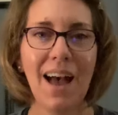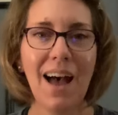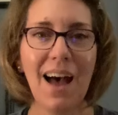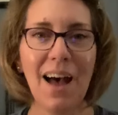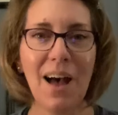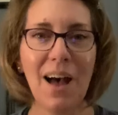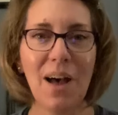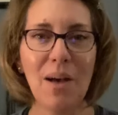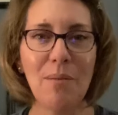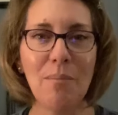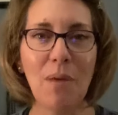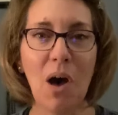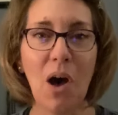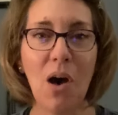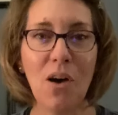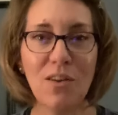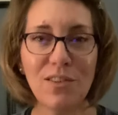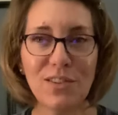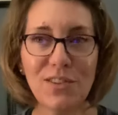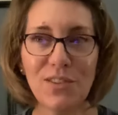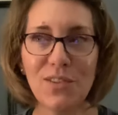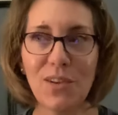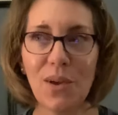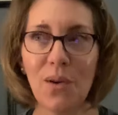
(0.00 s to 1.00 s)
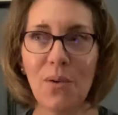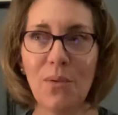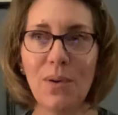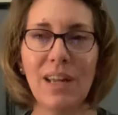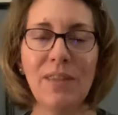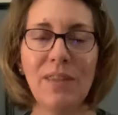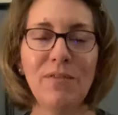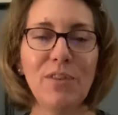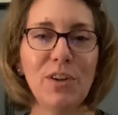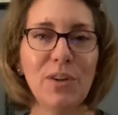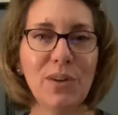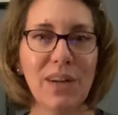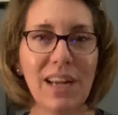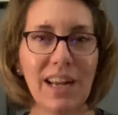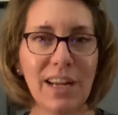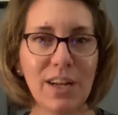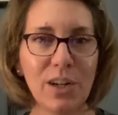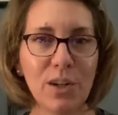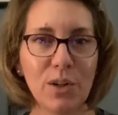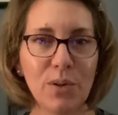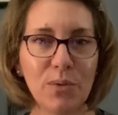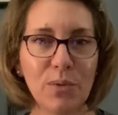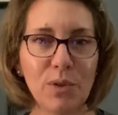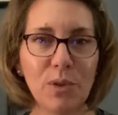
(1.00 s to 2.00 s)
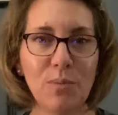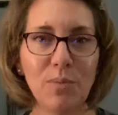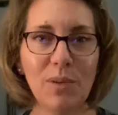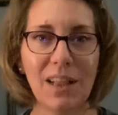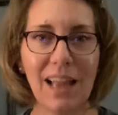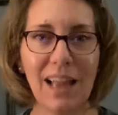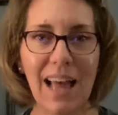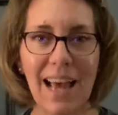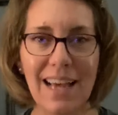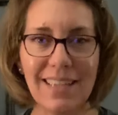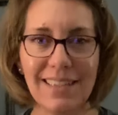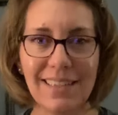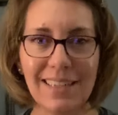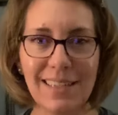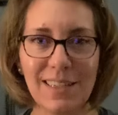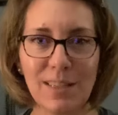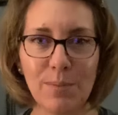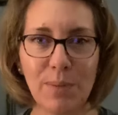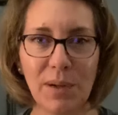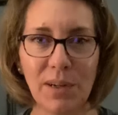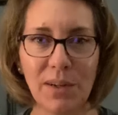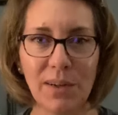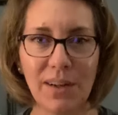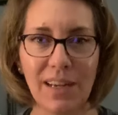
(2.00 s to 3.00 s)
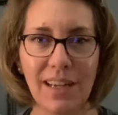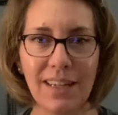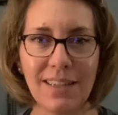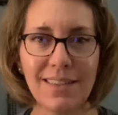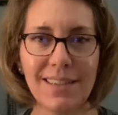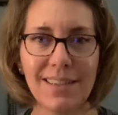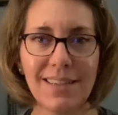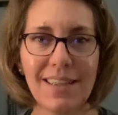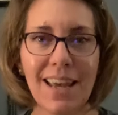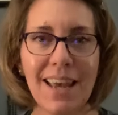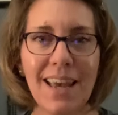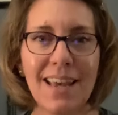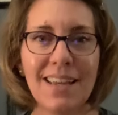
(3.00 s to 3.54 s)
Also, if you're in a group class experience,